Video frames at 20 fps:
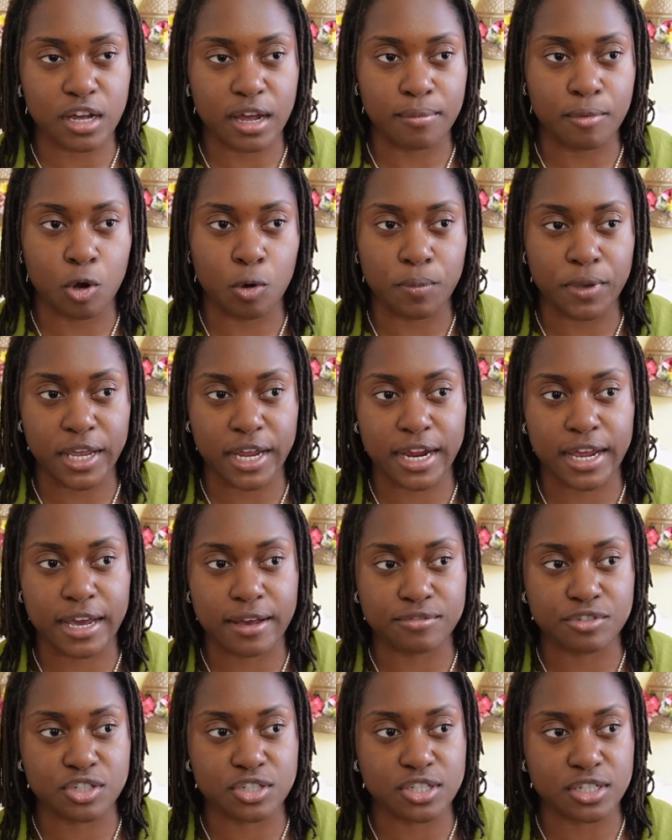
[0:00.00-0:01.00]
I'm hoping I
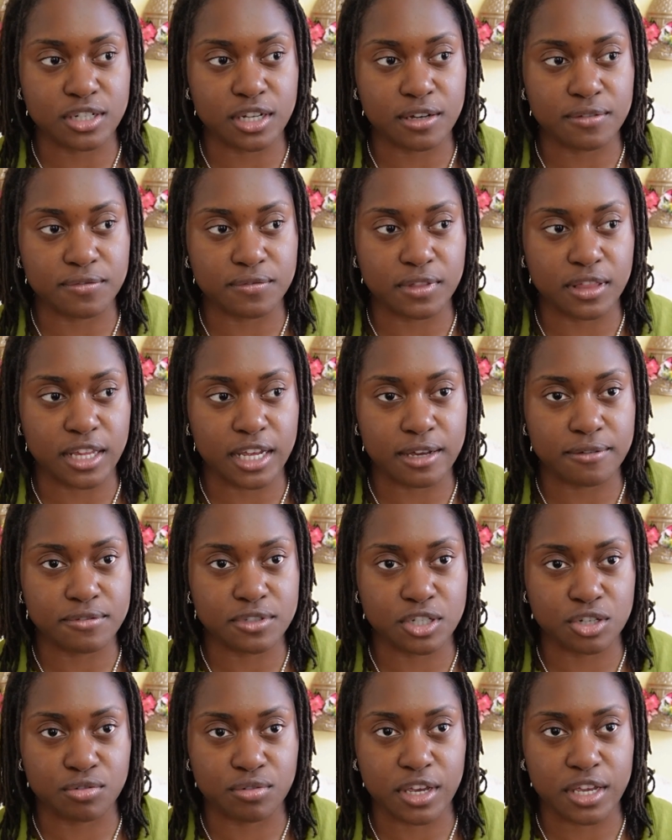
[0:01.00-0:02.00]
have just enough left
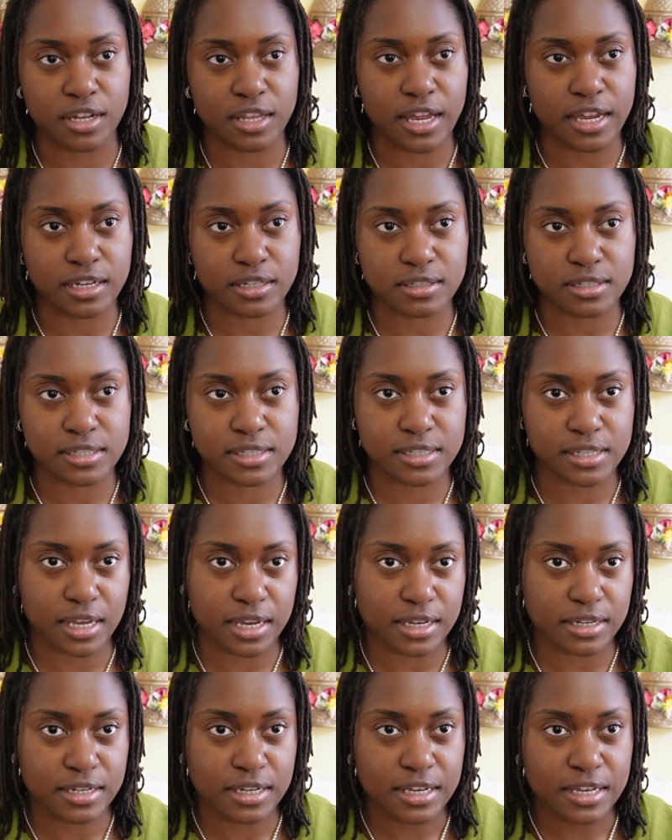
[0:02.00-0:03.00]
to create that
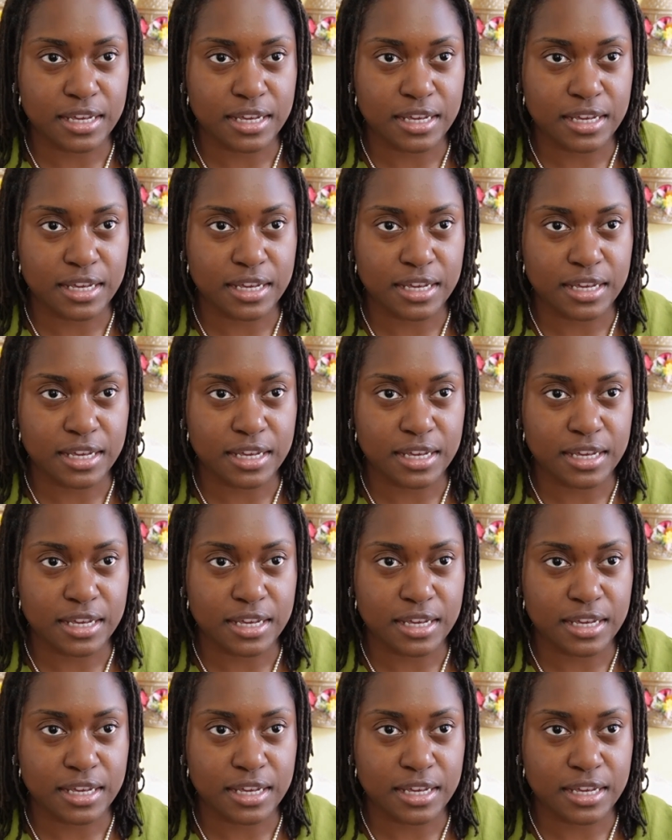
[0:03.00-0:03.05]
set.